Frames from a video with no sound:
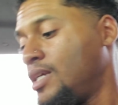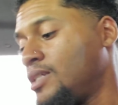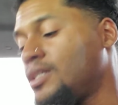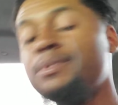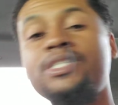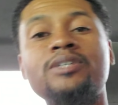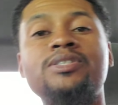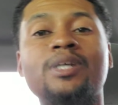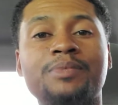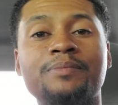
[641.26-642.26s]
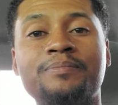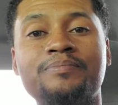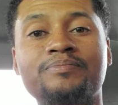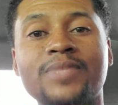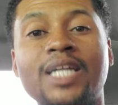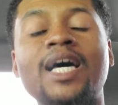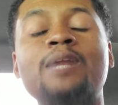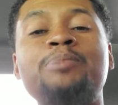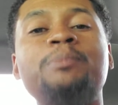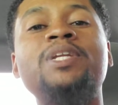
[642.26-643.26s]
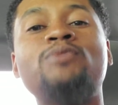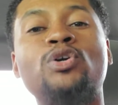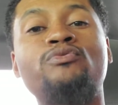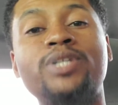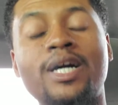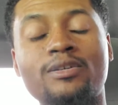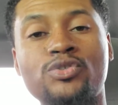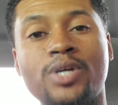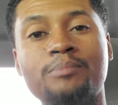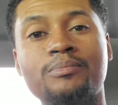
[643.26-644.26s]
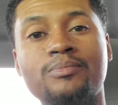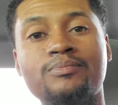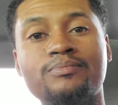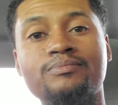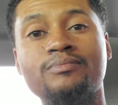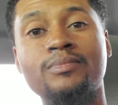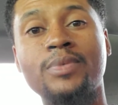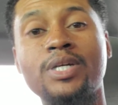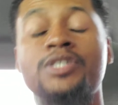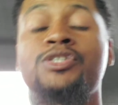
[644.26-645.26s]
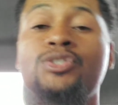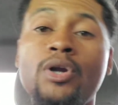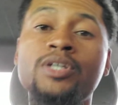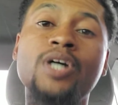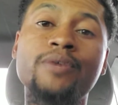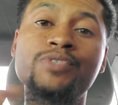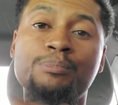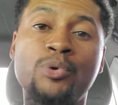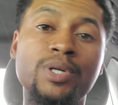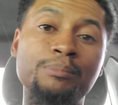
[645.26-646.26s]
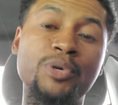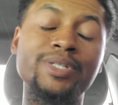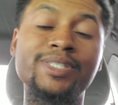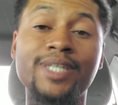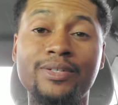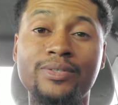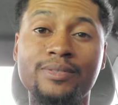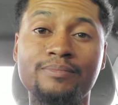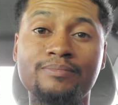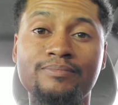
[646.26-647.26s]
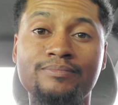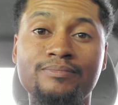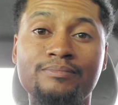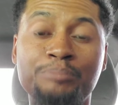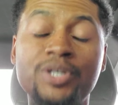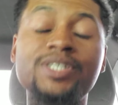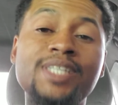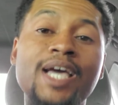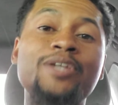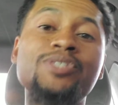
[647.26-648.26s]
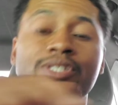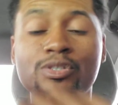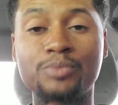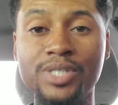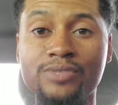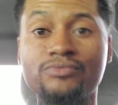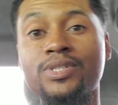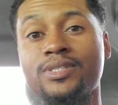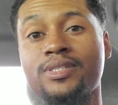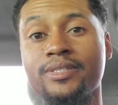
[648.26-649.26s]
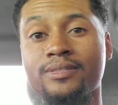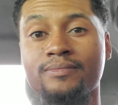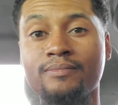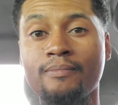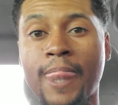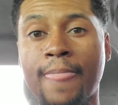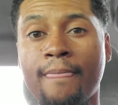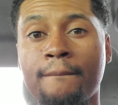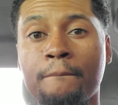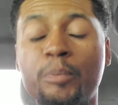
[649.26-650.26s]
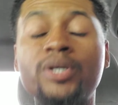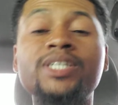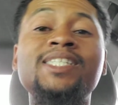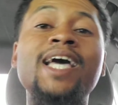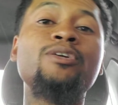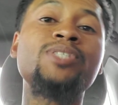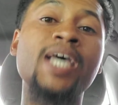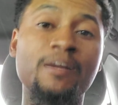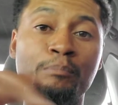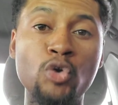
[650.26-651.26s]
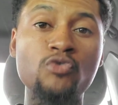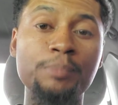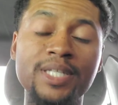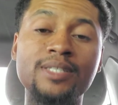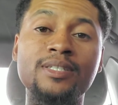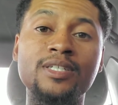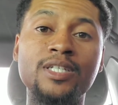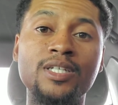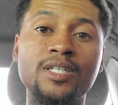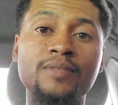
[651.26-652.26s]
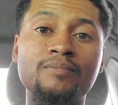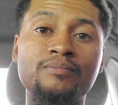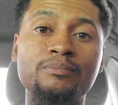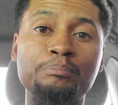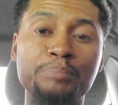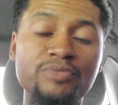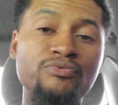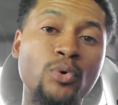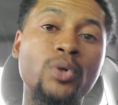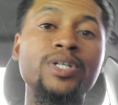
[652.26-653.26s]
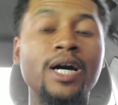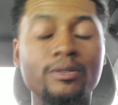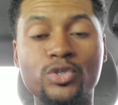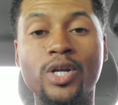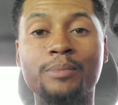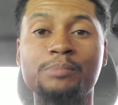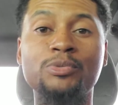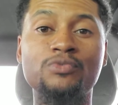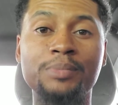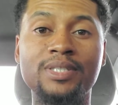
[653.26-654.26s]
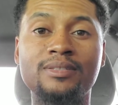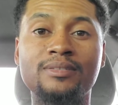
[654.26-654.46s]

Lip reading: Let me tell you something. A lot of people that voted for Donald Trump started off supporting Bernie Sanders. Bernie Sanders is the reason for the season. Bernie Sanders had a movement before Donald Trump's movement.